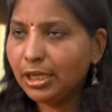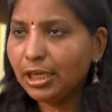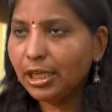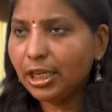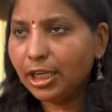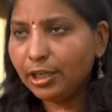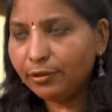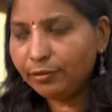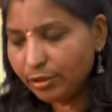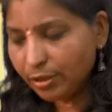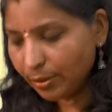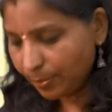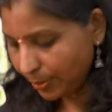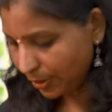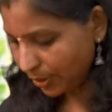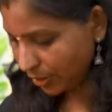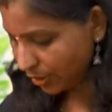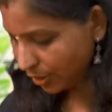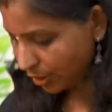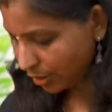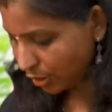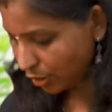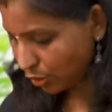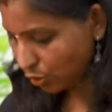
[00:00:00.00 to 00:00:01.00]
If the
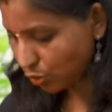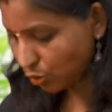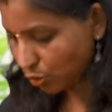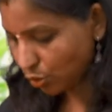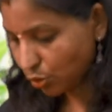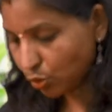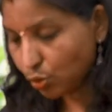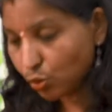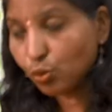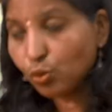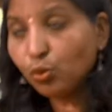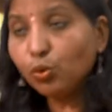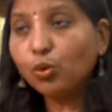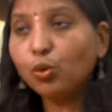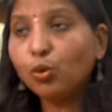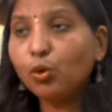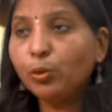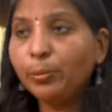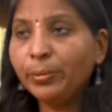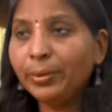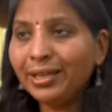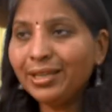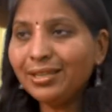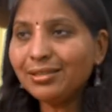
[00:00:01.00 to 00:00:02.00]
patient is too
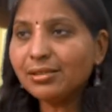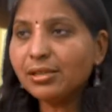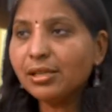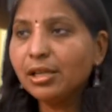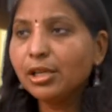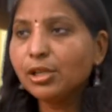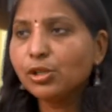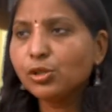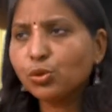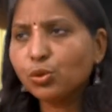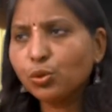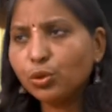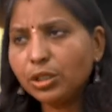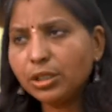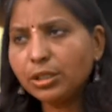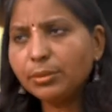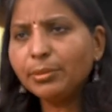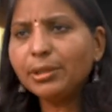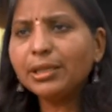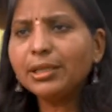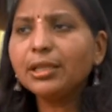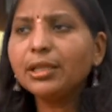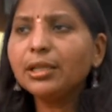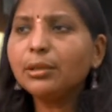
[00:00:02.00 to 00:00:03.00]
obese, so it may
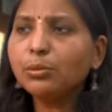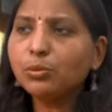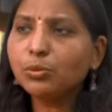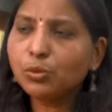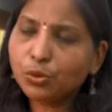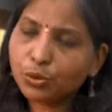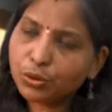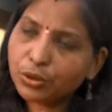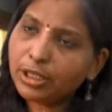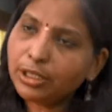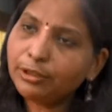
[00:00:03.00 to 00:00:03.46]
take more than